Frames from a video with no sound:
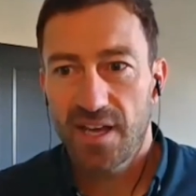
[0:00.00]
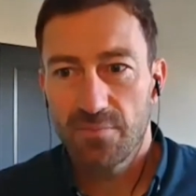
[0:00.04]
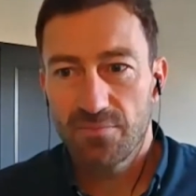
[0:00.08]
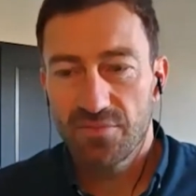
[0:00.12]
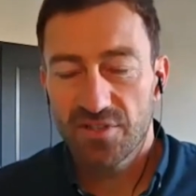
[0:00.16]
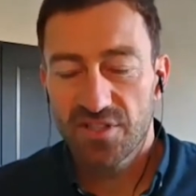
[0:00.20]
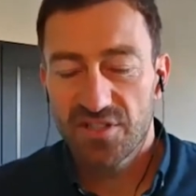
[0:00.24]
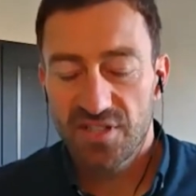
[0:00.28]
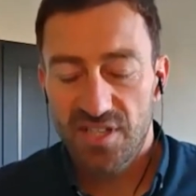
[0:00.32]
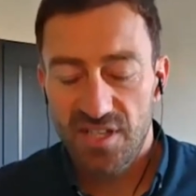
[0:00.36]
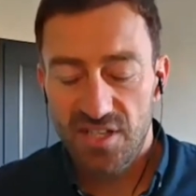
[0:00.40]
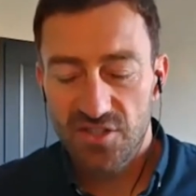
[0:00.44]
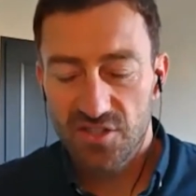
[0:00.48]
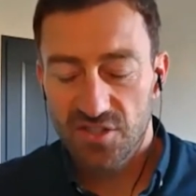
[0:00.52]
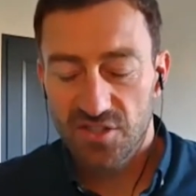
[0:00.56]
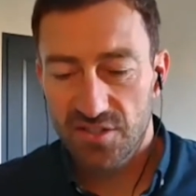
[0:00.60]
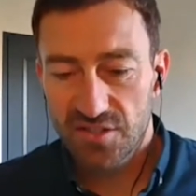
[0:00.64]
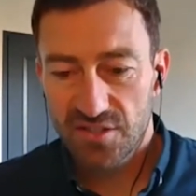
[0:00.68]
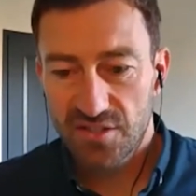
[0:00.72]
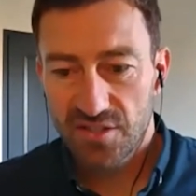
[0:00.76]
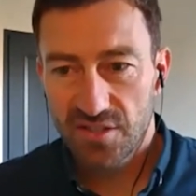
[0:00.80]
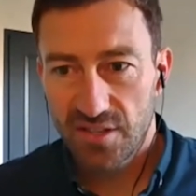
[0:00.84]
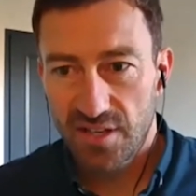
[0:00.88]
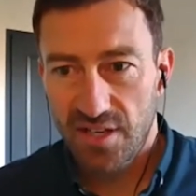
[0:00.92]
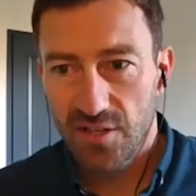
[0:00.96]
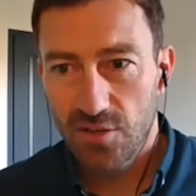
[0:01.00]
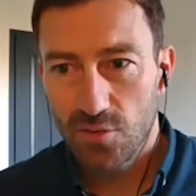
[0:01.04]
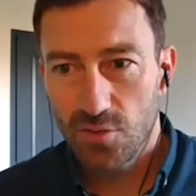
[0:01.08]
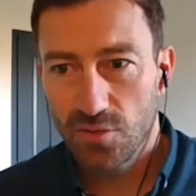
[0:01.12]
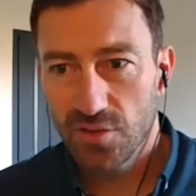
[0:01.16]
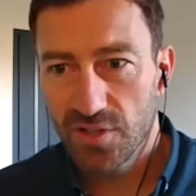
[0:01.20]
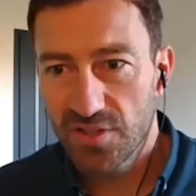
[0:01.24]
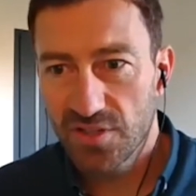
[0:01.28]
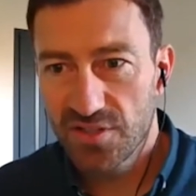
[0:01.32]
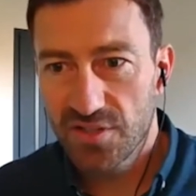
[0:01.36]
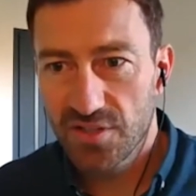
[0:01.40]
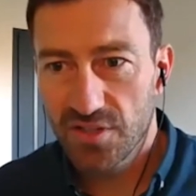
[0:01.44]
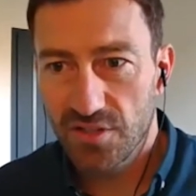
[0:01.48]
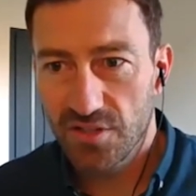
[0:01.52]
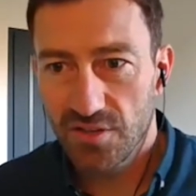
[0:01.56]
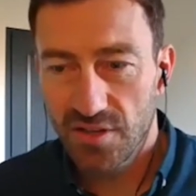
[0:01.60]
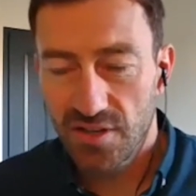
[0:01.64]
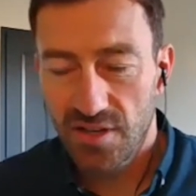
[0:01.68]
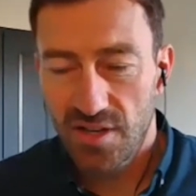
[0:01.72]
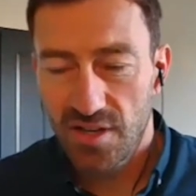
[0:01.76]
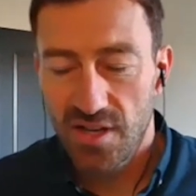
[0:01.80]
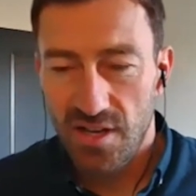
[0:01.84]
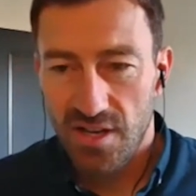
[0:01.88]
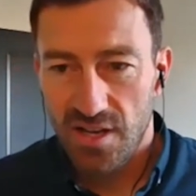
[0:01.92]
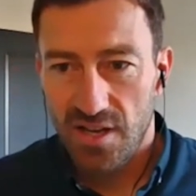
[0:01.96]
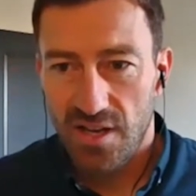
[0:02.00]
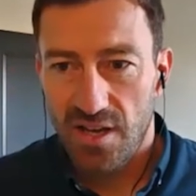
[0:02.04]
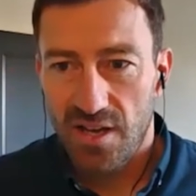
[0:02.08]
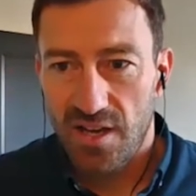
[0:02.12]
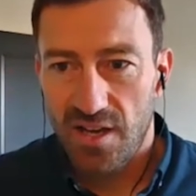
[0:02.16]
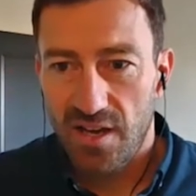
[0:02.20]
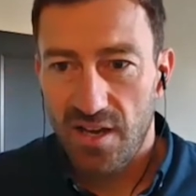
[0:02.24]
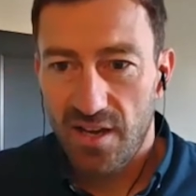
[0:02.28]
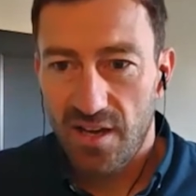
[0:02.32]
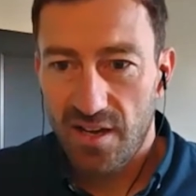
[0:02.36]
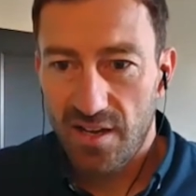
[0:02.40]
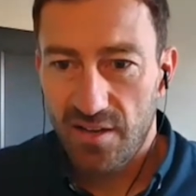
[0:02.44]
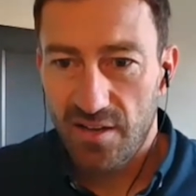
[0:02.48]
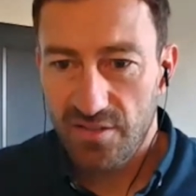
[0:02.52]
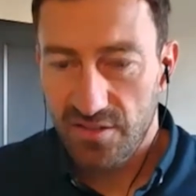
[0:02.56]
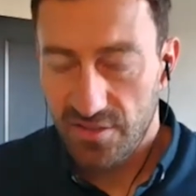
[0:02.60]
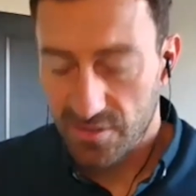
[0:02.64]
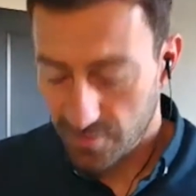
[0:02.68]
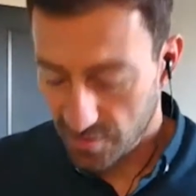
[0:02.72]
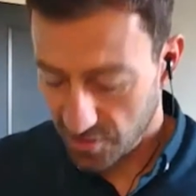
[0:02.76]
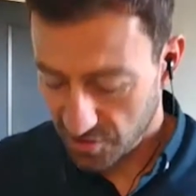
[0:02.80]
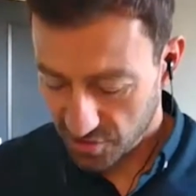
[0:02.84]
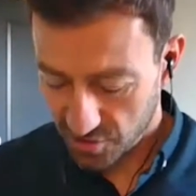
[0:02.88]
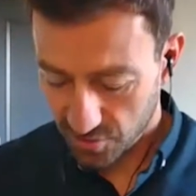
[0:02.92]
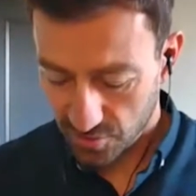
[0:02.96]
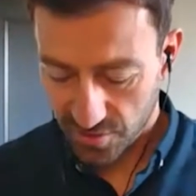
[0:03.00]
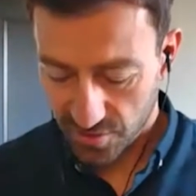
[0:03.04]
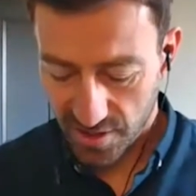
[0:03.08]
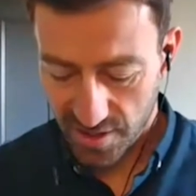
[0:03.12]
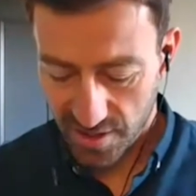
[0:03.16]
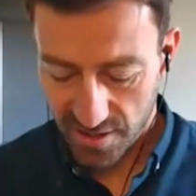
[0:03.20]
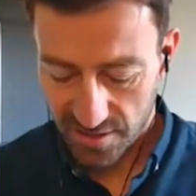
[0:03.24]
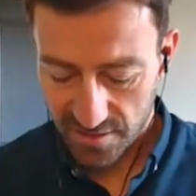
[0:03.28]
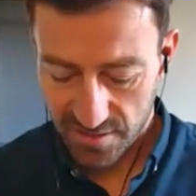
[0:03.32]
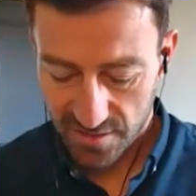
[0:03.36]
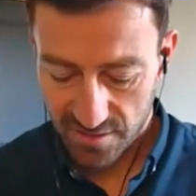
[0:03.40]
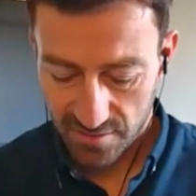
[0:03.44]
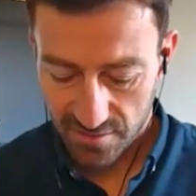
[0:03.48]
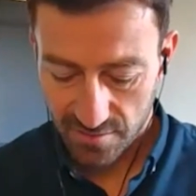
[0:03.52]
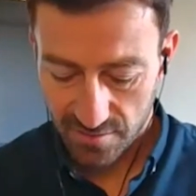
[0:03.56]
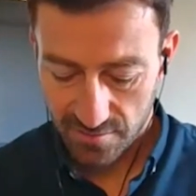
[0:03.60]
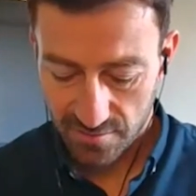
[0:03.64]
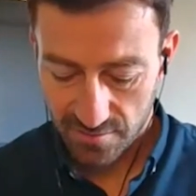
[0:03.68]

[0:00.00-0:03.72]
procedures in order to ensure that